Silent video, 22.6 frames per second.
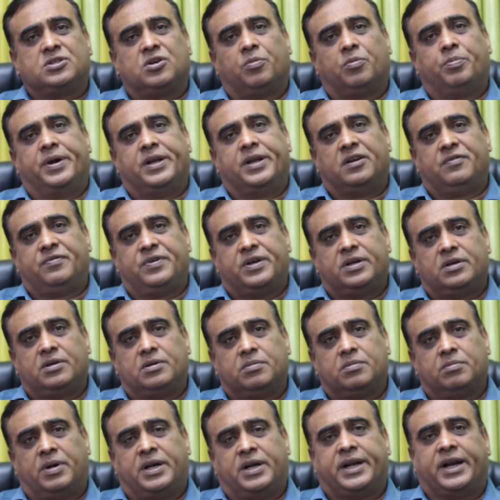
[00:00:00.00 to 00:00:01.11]
of benefit,
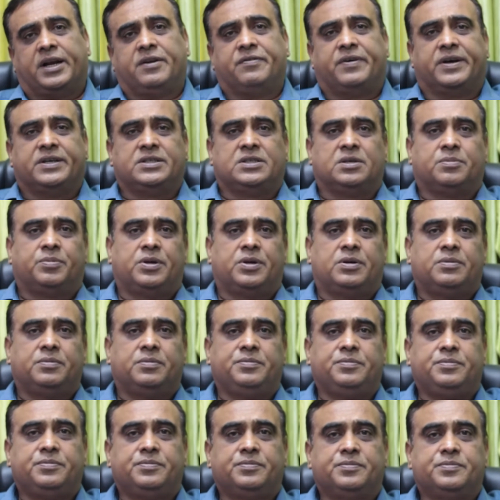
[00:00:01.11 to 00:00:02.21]
but advisable.
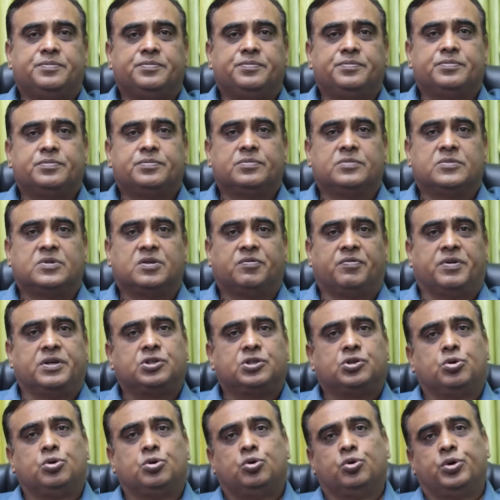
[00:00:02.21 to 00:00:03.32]
One
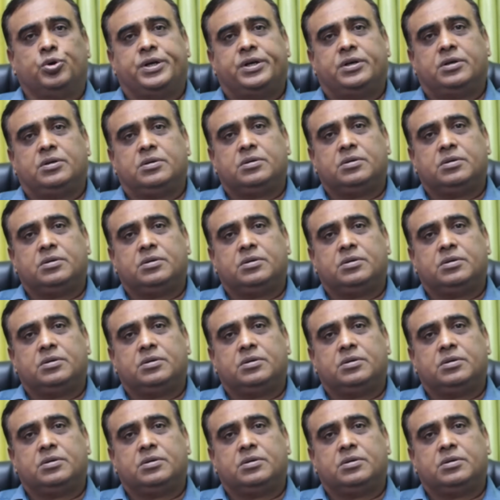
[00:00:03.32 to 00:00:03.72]
should do it.